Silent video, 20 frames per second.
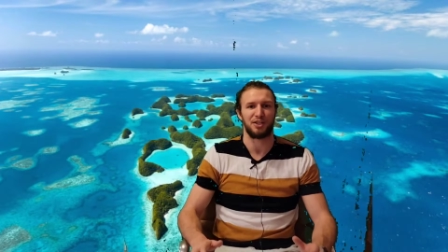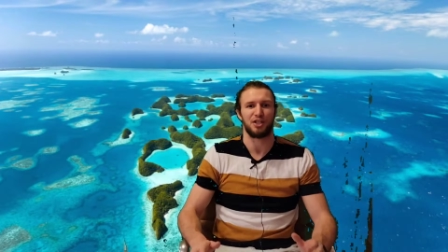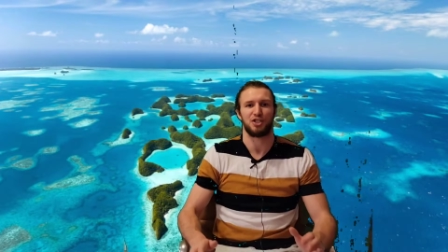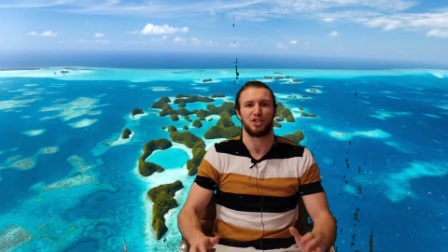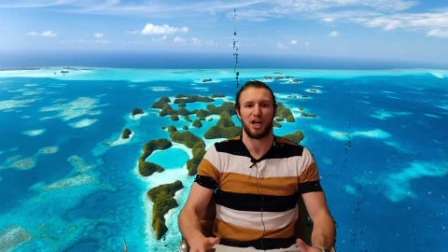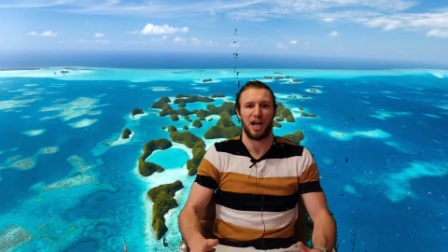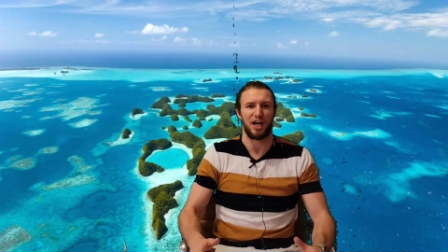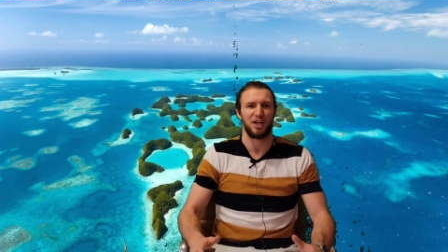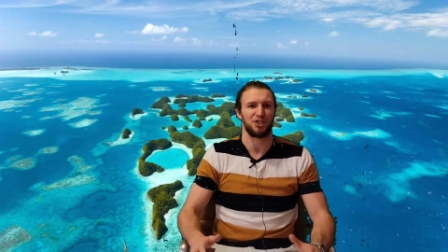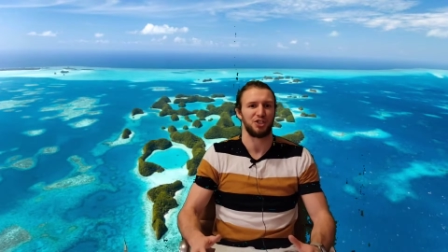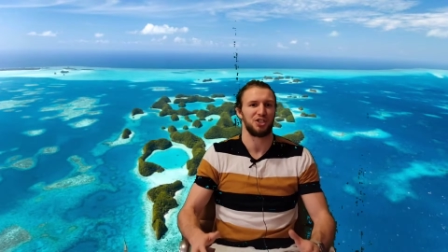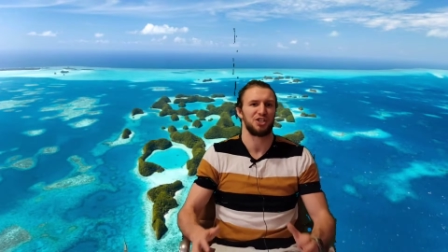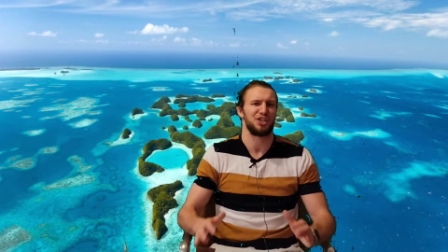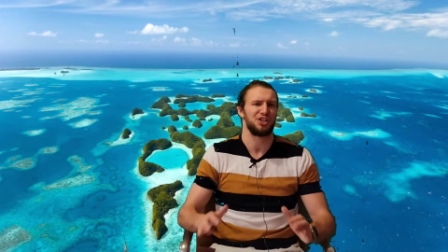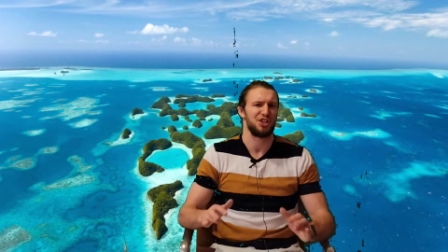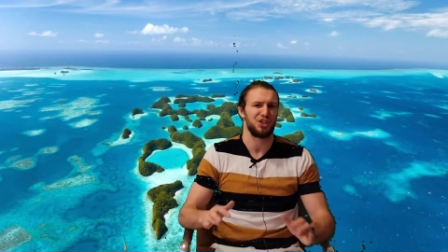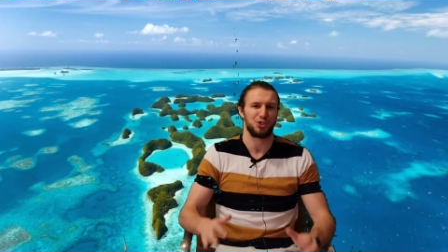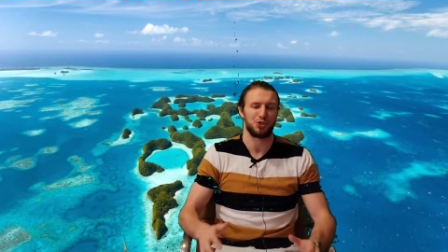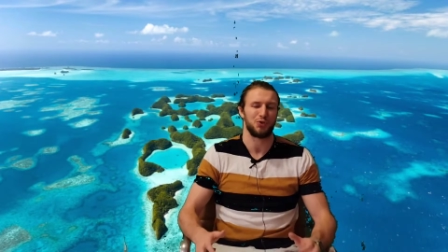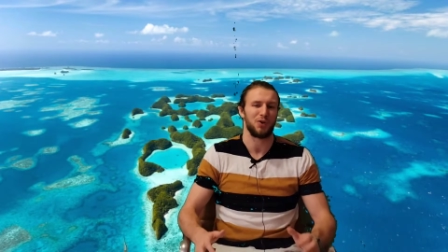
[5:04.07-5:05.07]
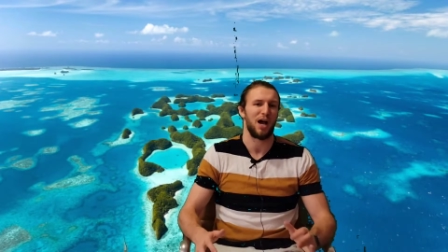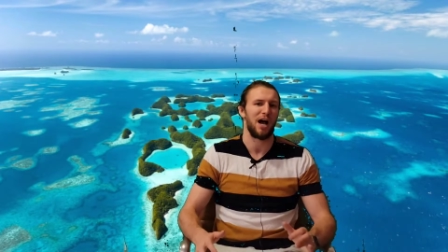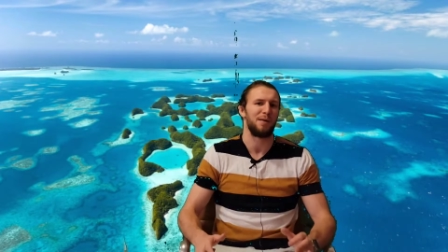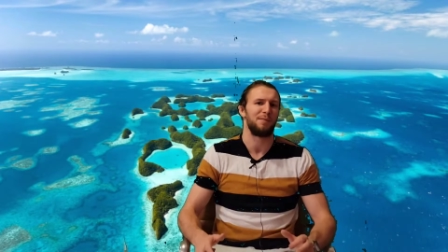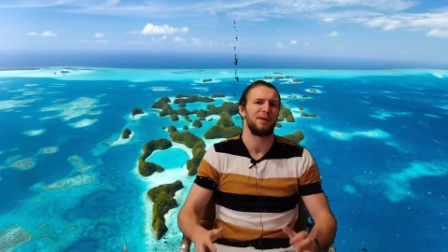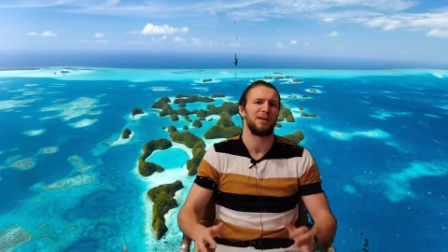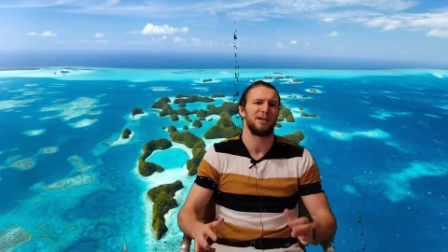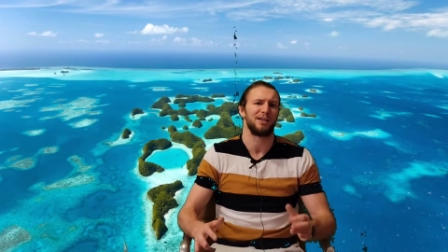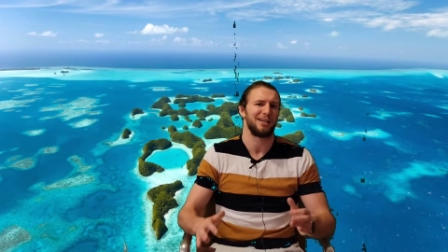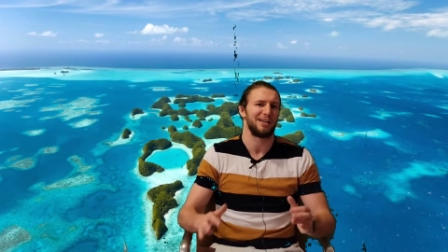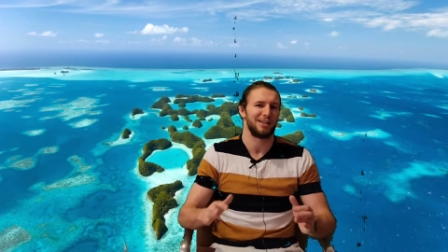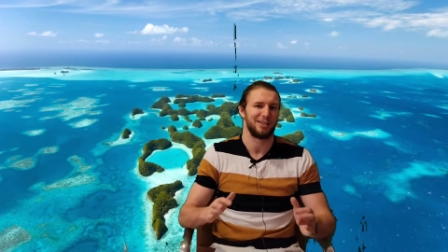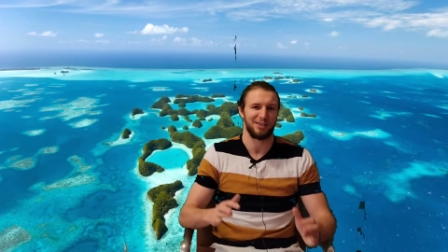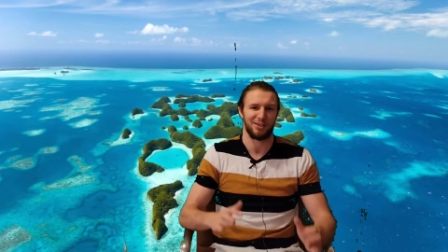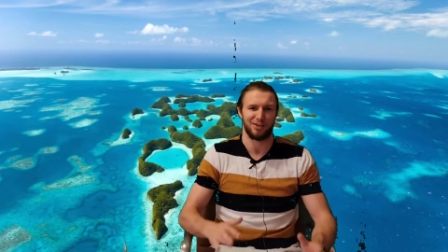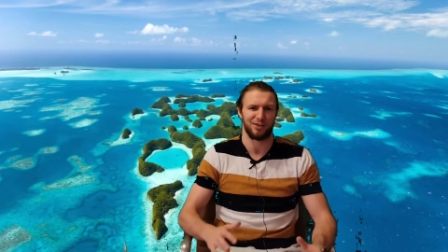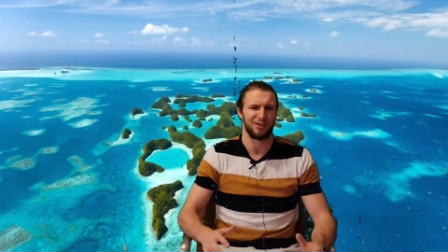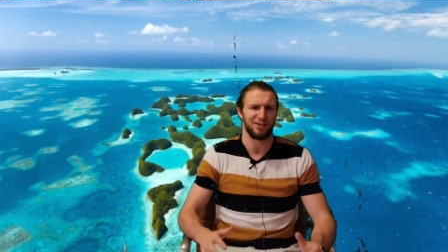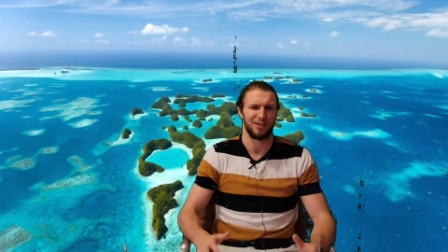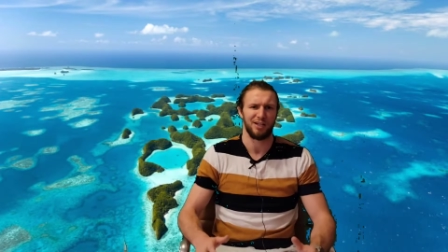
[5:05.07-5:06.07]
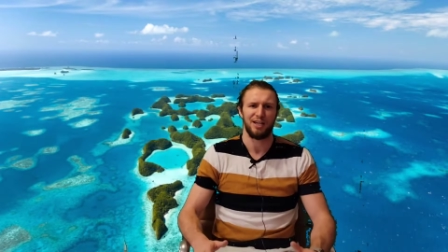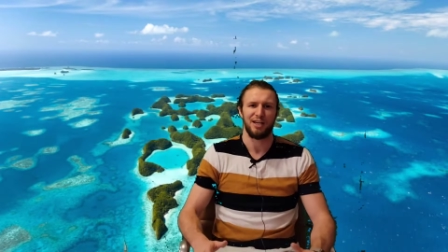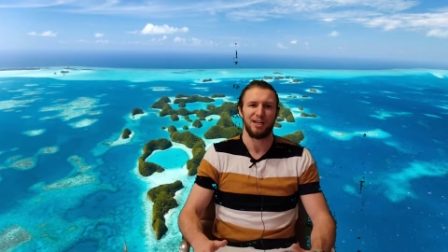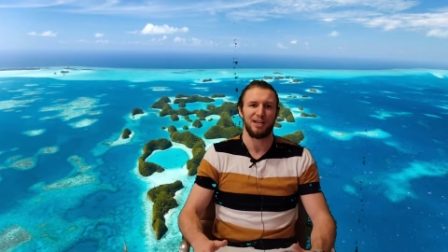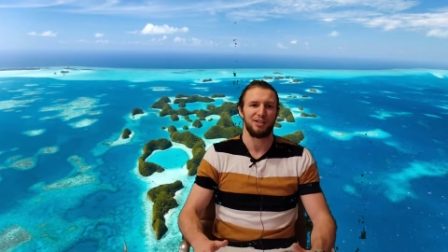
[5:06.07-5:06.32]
the challenges and the drama and the